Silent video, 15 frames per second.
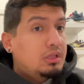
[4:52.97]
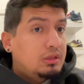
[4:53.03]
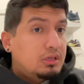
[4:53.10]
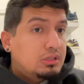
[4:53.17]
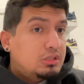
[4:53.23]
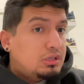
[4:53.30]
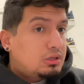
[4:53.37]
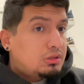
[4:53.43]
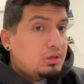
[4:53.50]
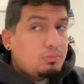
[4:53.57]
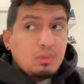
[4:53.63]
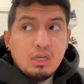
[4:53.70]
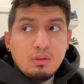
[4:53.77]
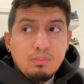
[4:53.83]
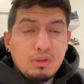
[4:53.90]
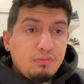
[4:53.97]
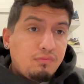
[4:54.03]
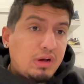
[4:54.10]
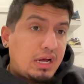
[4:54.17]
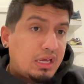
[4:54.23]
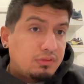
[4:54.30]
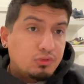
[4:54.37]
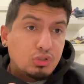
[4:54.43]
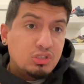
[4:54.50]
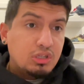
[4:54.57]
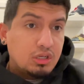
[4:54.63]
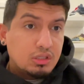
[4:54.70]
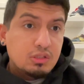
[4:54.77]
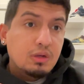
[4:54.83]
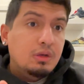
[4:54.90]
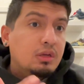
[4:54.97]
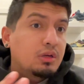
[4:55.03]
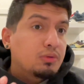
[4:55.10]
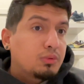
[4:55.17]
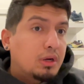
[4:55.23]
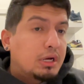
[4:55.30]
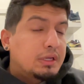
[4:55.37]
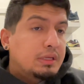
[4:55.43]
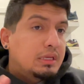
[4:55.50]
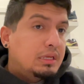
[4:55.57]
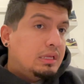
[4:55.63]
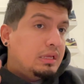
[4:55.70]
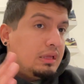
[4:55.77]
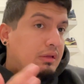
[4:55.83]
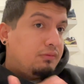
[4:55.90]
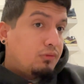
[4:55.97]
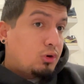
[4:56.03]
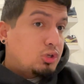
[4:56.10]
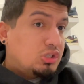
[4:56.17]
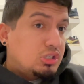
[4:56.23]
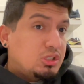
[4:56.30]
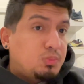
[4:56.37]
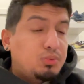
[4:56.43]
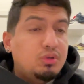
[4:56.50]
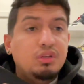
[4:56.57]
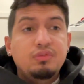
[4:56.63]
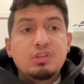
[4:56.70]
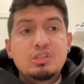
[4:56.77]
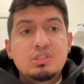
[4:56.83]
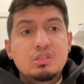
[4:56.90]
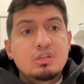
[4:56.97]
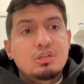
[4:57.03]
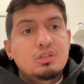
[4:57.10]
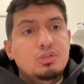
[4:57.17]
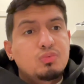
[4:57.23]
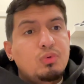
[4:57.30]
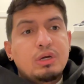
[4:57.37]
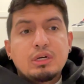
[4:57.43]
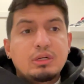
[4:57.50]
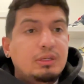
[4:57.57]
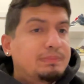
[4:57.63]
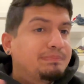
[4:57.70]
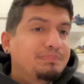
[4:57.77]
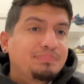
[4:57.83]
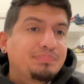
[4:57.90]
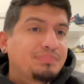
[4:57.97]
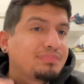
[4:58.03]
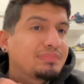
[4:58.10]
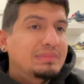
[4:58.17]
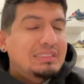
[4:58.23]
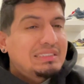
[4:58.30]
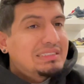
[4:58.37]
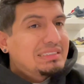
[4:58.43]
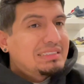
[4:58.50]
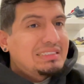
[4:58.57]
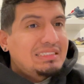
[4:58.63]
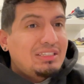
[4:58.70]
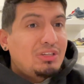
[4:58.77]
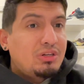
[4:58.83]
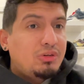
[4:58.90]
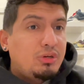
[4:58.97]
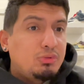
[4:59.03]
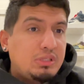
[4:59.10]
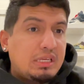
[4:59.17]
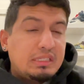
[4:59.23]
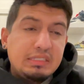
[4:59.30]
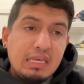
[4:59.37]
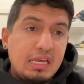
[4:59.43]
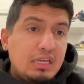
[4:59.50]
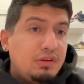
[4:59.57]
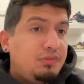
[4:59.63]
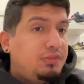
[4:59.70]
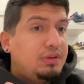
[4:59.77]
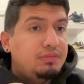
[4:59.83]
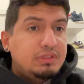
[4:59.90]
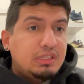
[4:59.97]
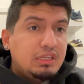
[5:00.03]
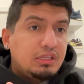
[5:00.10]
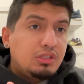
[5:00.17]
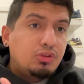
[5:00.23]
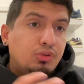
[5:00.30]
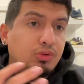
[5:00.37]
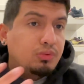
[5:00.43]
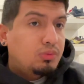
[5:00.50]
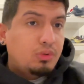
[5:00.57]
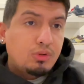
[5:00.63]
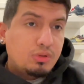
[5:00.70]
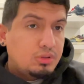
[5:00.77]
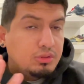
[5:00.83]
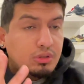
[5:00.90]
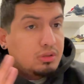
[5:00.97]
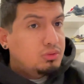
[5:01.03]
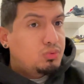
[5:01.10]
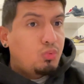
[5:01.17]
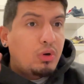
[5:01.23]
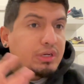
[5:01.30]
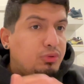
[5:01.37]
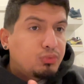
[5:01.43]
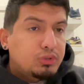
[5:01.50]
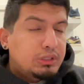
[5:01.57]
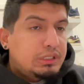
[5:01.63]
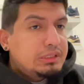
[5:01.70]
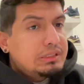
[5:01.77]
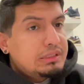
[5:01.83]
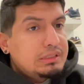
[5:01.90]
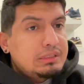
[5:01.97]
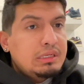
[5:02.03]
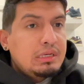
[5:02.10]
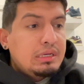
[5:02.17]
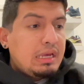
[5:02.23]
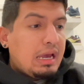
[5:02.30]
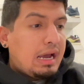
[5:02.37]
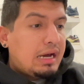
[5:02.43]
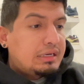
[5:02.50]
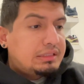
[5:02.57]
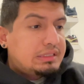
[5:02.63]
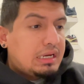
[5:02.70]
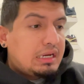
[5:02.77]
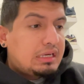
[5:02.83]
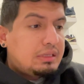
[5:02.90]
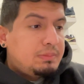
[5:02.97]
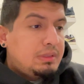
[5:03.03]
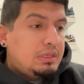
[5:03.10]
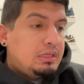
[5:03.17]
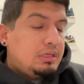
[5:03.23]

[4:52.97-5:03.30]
This year, there might have been 5 or 6, right? Versus previous years where, it was like 10, 15, 30, 20 releases at a time.